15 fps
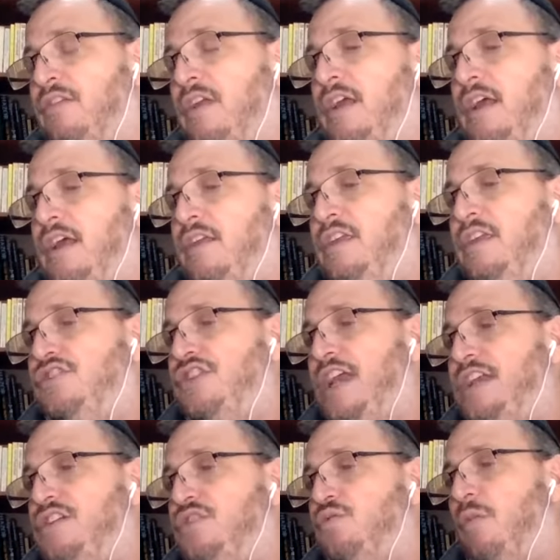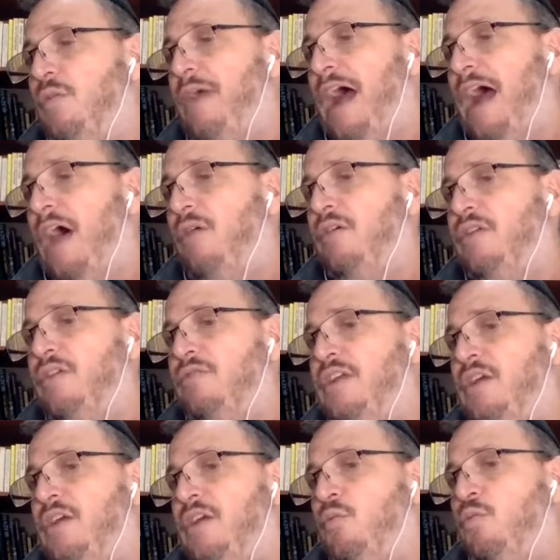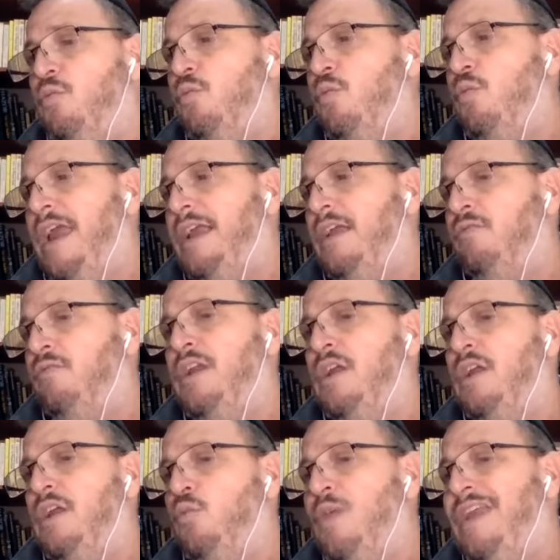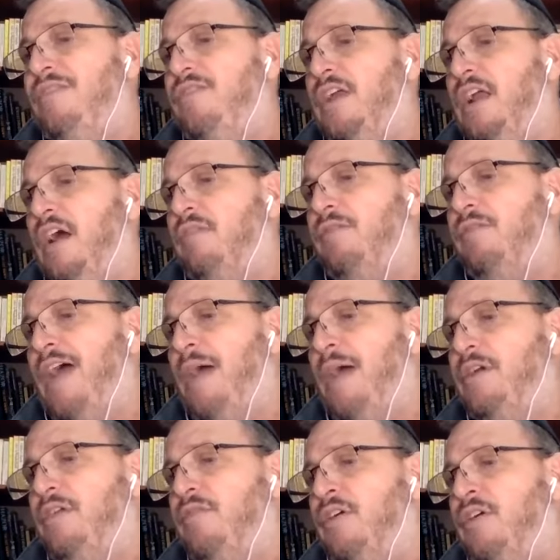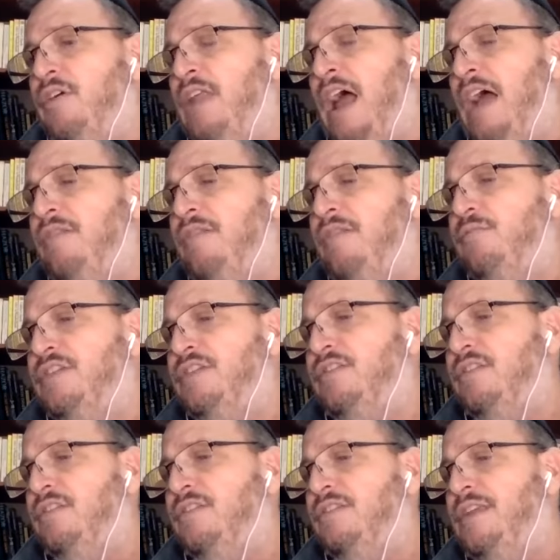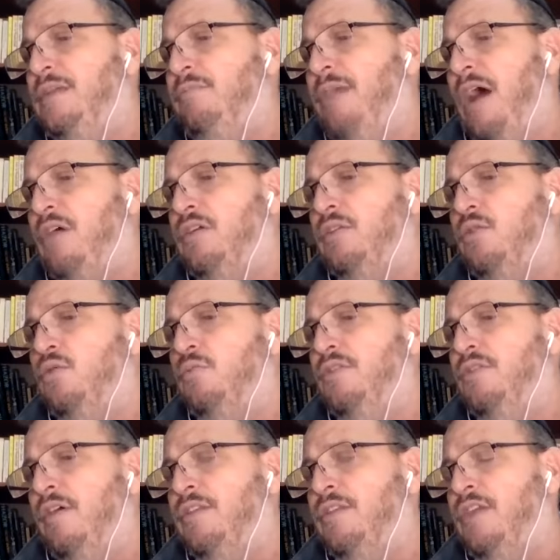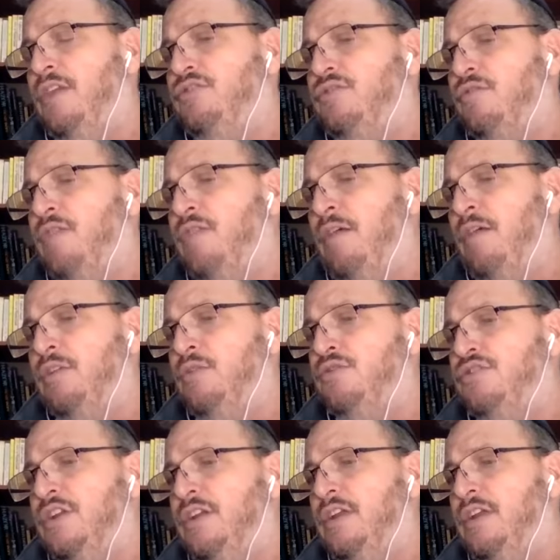These changes will empower the reweaving of the fabric of our lives, much as the steam-powered looms of the Industrial Revolution,